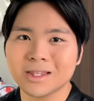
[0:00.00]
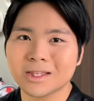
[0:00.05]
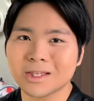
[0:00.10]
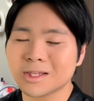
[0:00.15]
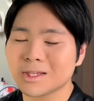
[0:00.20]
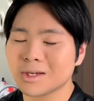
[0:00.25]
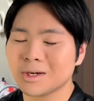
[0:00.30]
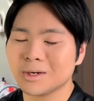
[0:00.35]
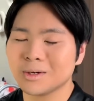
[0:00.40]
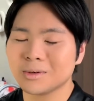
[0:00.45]

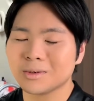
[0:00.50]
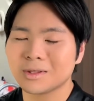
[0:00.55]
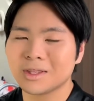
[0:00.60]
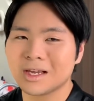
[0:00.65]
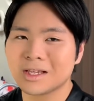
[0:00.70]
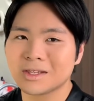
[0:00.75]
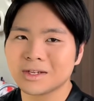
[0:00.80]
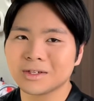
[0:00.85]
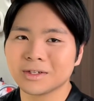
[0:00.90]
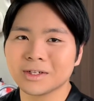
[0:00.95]
So
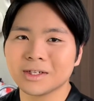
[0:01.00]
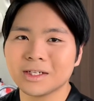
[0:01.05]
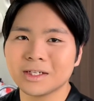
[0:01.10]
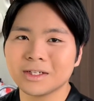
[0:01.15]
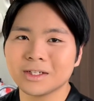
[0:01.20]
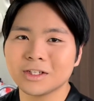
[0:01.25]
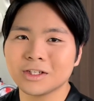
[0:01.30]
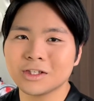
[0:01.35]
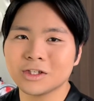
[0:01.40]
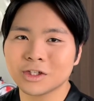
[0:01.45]
that's a really
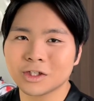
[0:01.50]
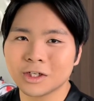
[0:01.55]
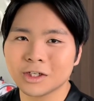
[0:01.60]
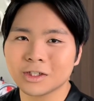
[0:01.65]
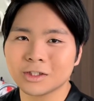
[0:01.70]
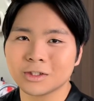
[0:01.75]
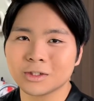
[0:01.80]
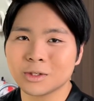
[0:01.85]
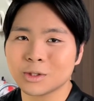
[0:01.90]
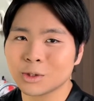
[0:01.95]
good
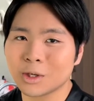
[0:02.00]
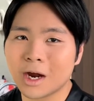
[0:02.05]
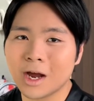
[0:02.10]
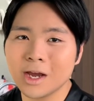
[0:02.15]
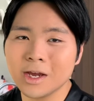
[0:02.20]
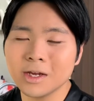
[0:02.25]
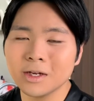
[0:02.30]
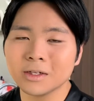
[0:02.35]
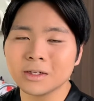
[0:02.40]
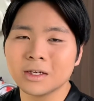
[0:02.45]
trick to
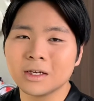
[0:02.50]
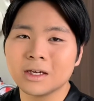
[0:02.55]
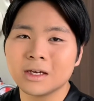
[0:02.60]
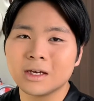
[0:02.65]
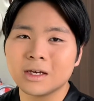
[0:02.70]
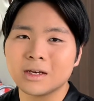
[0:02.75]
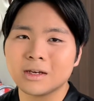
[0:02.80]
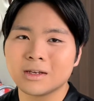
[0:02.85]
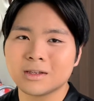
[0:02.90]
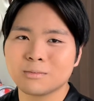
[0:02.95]
try,
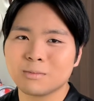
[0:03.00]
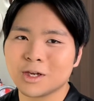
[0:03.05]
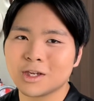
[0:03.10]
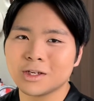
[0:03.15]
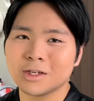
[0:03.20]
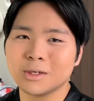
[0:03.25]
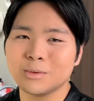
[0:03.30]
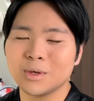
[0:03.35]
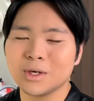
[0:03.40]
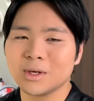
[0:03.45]

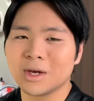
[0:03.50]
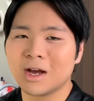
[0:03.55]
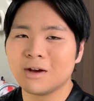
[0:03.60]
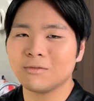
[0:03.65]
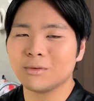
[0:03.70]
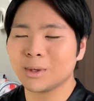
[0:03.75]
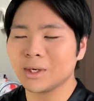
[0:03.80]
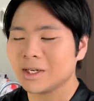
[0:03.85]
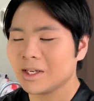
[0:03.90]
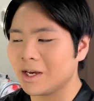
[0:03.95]
especially when you
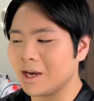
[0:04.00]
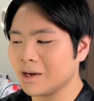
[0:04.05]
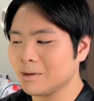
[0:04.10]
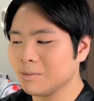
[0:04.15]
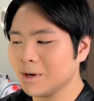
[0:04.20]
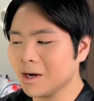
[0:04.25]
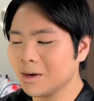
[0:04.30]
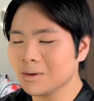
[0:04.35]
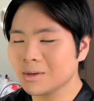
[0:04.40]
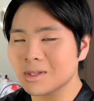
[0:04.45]
have oily
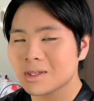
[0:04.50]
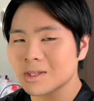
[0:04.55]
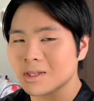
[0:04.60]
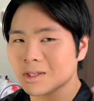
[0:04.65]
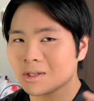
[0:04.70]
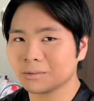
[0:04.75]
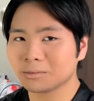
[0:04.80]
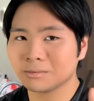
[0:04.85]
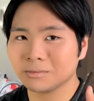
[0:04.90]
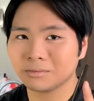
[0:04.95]

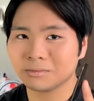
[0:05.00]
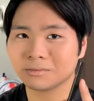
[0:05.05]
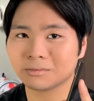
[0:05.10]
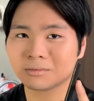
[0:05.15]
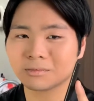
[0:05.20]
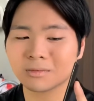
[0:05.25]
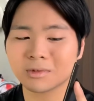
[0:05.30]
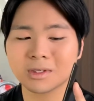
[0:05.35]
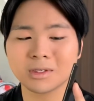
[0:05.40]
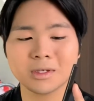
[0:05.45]
eyebrows.
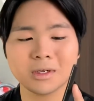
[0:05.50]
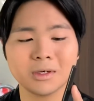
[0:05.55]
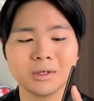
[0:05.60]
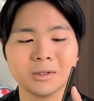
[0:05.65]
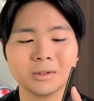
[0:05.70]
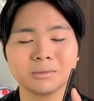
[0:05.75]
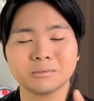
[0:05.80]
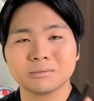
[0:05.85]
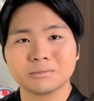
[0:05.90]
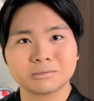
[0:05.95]

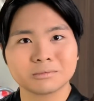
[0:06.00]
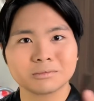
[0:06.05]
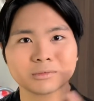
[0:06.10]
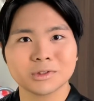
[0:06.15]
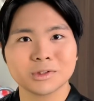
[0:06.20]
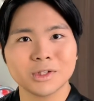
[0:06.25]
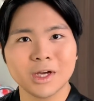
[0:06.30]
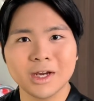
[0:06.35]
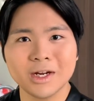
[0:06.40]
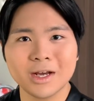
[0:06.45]
So
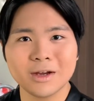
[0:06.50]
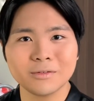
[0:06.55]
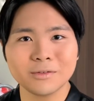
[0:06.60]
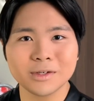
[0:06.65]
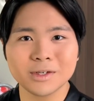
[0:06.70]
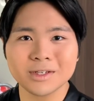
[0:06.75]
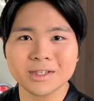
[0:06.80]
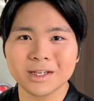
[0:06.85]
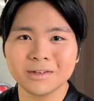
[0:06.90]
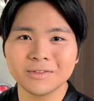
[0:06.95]
try it out for
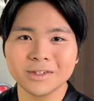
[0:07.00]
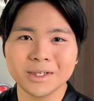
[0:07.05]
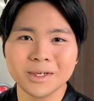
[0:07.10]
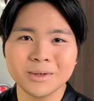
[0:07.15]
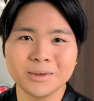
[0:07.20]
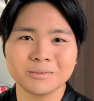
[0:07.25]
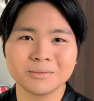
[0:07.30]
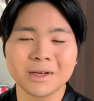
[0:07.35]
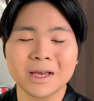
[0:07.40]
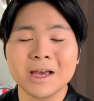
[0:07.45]
yourself at
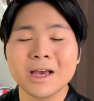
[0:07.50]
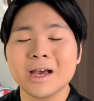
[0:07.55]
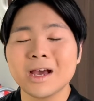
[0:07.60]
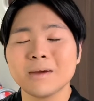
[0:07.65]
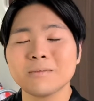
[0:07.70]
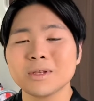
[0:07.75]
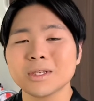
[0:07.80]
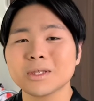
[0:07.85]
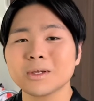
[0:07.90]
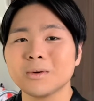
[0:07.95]
home.
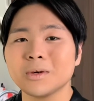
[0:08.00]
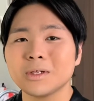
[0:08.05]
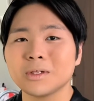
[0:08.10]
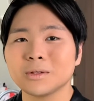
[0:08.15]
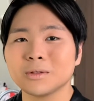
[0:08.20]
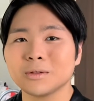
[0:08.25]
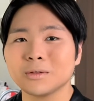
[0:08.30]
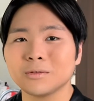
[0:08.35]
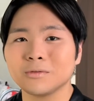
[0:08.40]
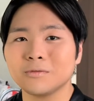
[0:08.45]
I'm just going
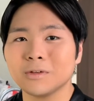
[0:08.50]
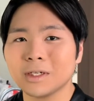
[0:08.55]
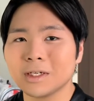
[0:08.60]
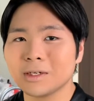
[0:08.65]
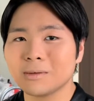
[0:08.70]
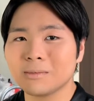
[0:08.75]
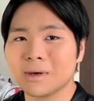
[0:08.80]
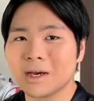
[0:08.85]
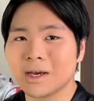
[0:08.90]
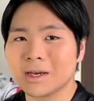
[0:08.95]
to fill
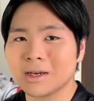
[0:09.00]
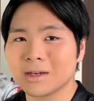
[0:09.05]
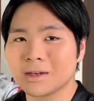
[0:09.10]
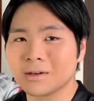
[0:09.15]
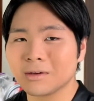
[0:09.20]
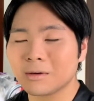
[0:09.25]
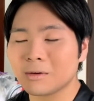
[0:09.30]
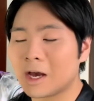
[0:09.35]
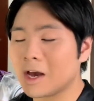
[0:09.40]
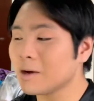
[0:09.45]
in
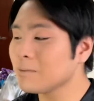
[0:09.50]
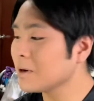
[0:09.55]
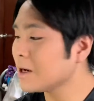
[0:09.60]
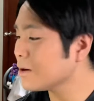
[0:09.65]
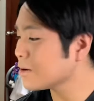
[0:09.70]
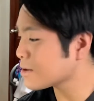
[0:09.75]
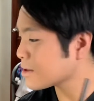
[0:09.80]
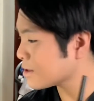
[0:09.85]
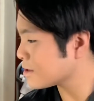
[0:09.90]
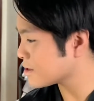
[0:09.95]
my
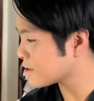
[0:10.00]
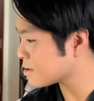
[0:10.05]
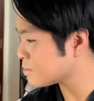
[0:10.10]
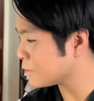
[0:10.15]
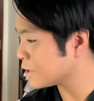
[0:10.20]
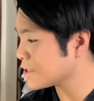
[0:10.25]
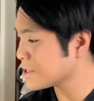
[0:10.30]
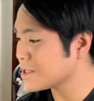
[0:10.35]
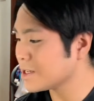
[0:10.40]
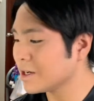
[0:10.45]
eyebrows, the
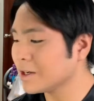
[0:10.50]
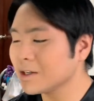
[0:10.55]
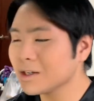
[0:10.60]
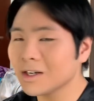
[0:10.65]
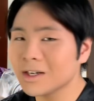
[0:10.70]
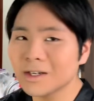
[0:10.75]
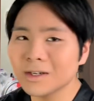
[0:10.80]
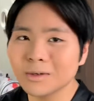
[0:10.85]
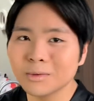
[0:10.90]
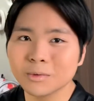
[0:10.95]
sparse
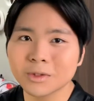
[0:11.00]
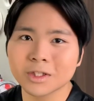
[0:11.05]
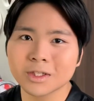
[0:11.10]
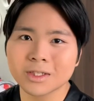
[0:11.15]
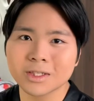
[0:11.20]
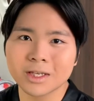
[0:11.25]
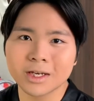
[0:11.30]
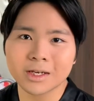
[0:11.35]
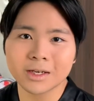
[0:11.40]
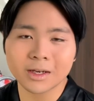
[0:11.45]
area, which
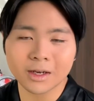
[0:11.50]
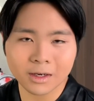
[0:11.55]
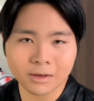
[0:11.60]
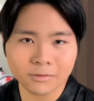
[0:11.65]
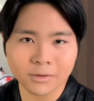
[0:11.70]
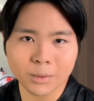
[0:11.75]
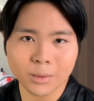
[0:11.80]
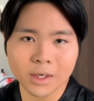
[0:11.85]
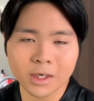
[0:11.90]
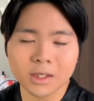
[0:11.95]
is like
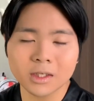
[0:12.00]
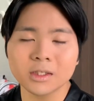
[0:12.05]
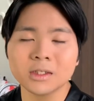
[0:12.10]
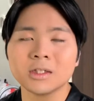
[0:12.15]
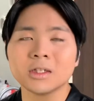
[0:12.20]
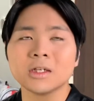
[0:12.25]
everywhere.